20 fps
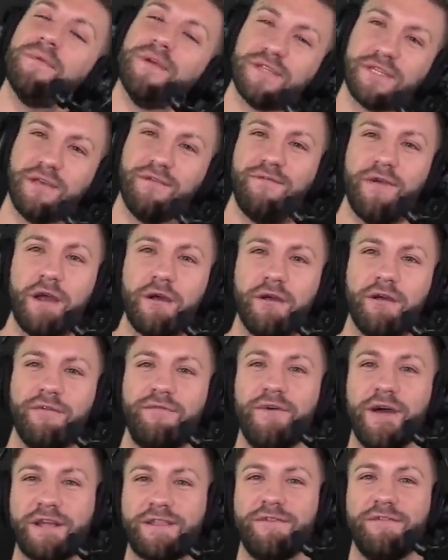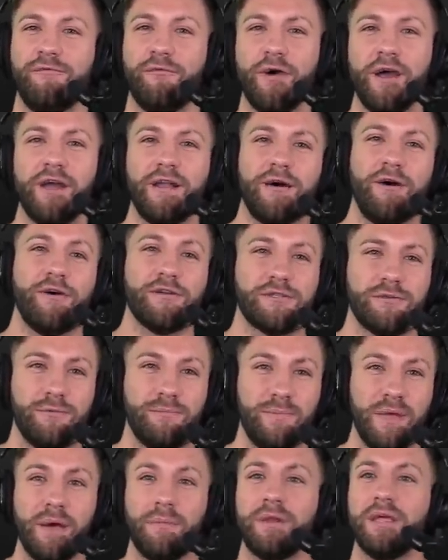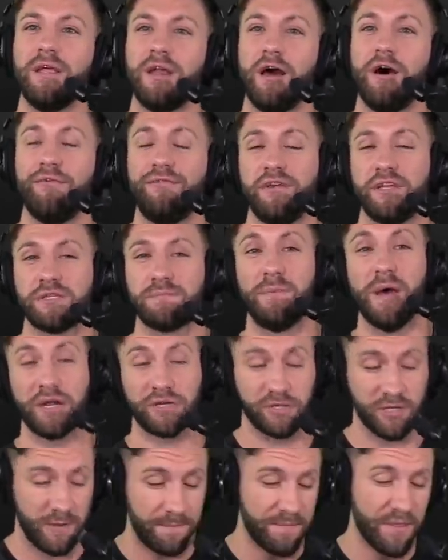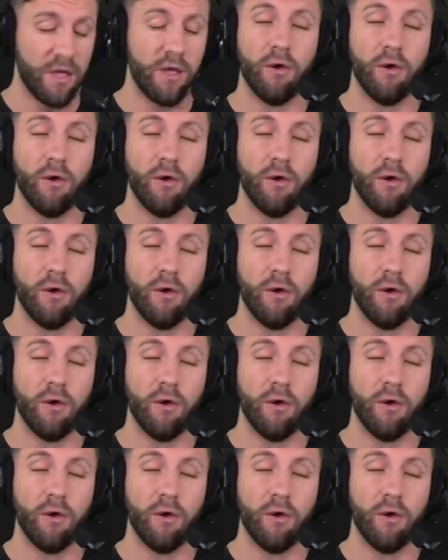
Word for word: is a very effective way to also be able to eat healthy, especially